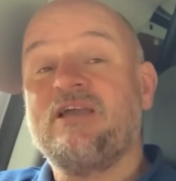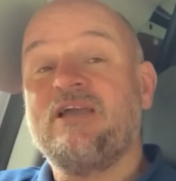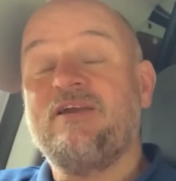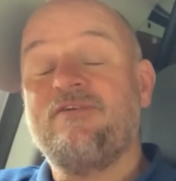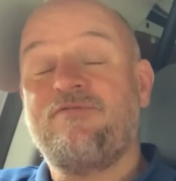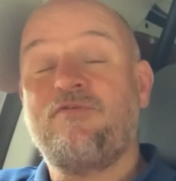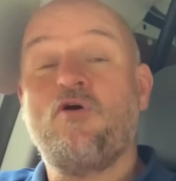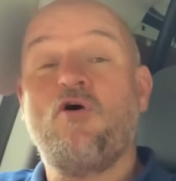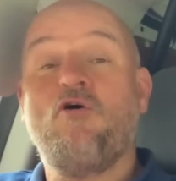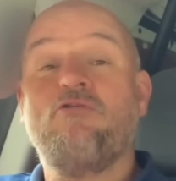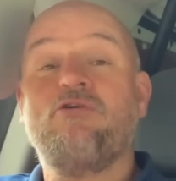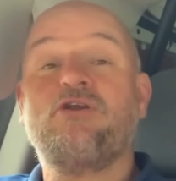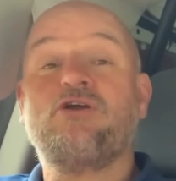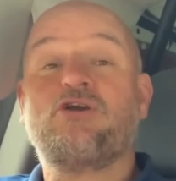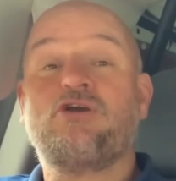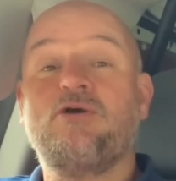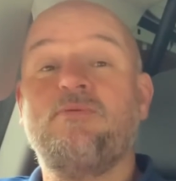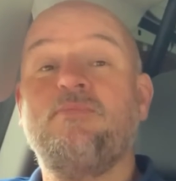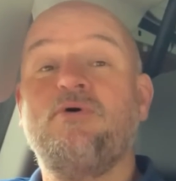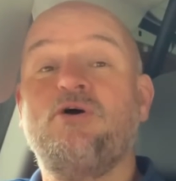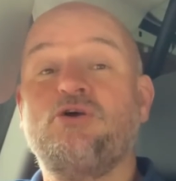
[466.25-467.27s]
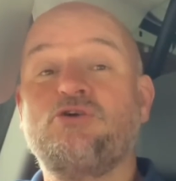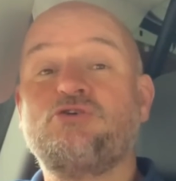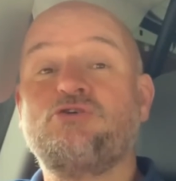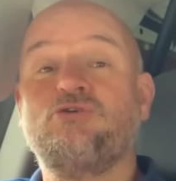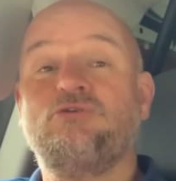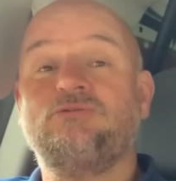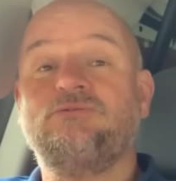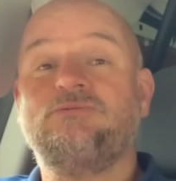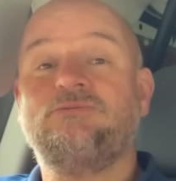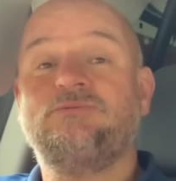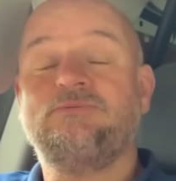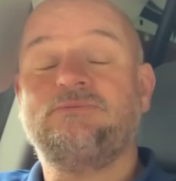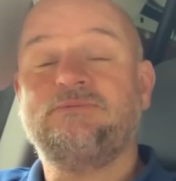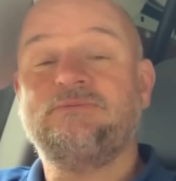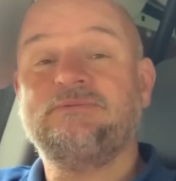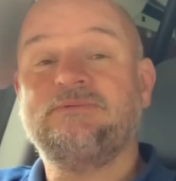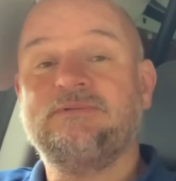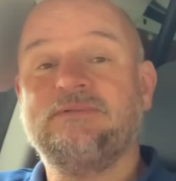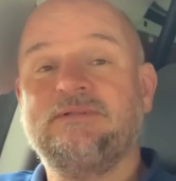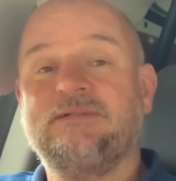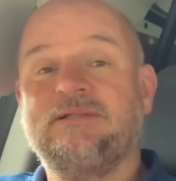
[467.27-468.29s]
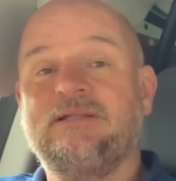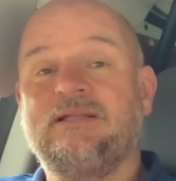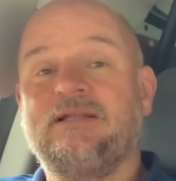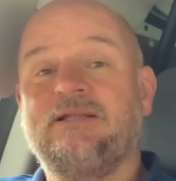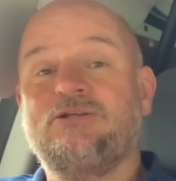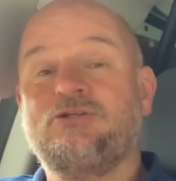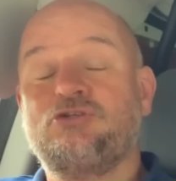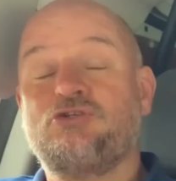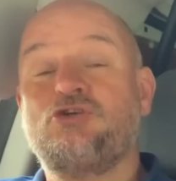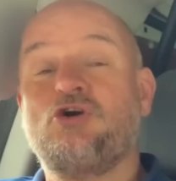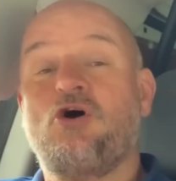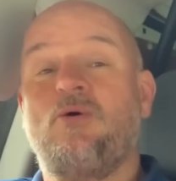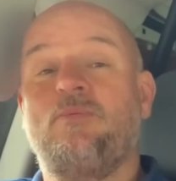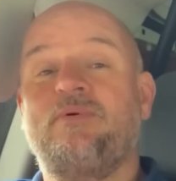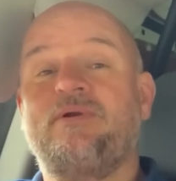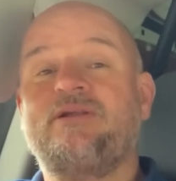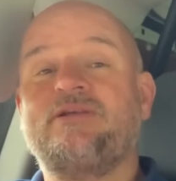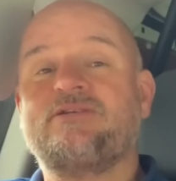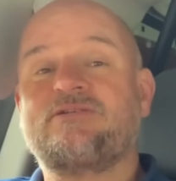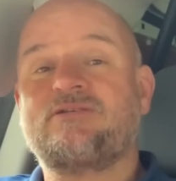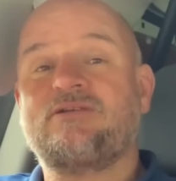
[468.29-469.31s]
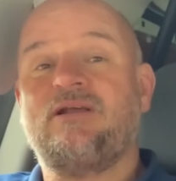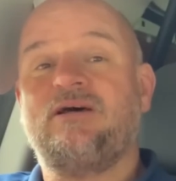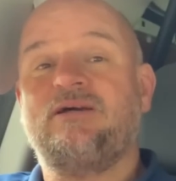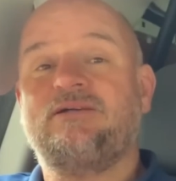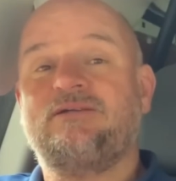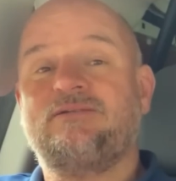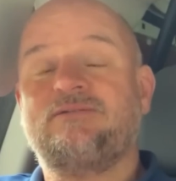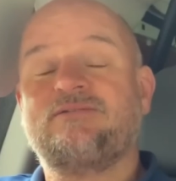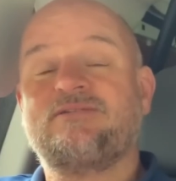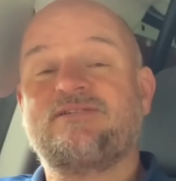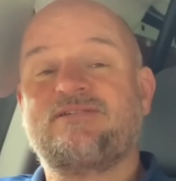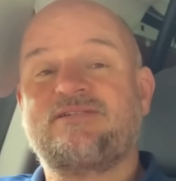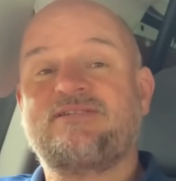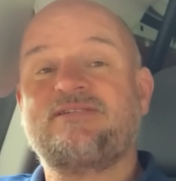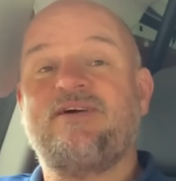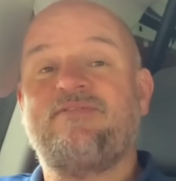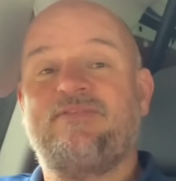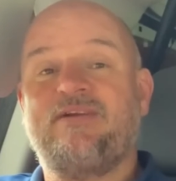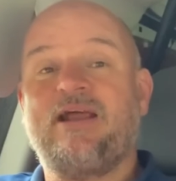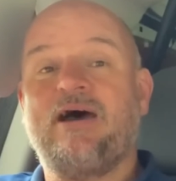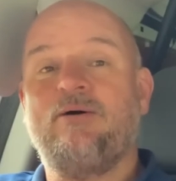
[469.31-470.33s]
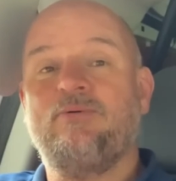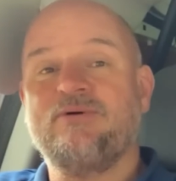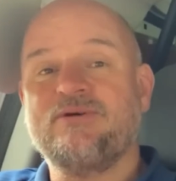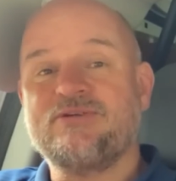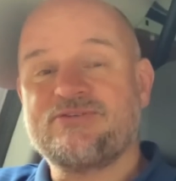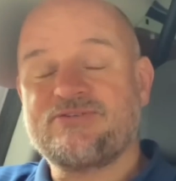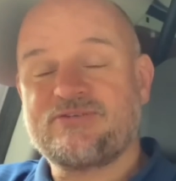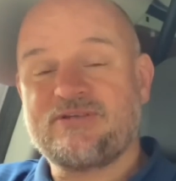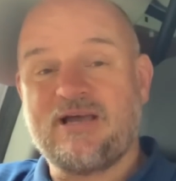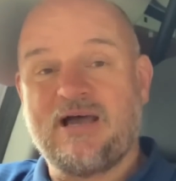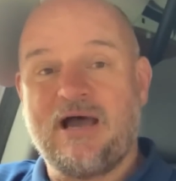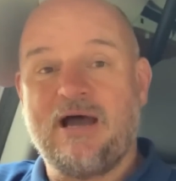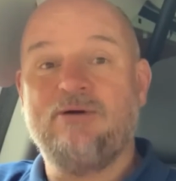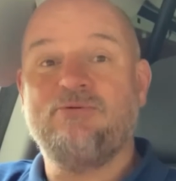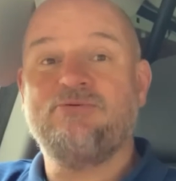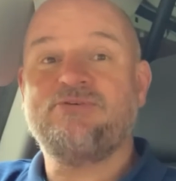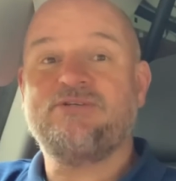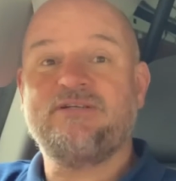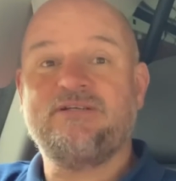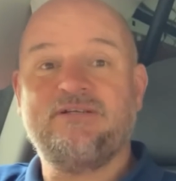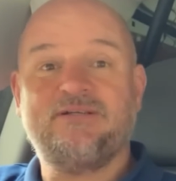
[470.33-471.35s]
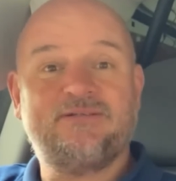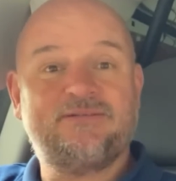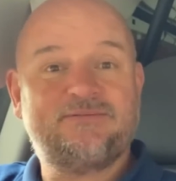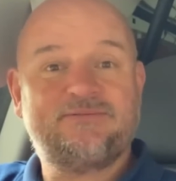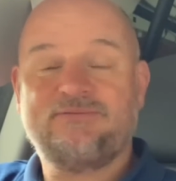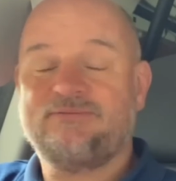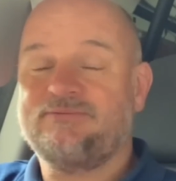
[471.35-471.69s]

If you're on a commercial job and it's like 7 hours, how do you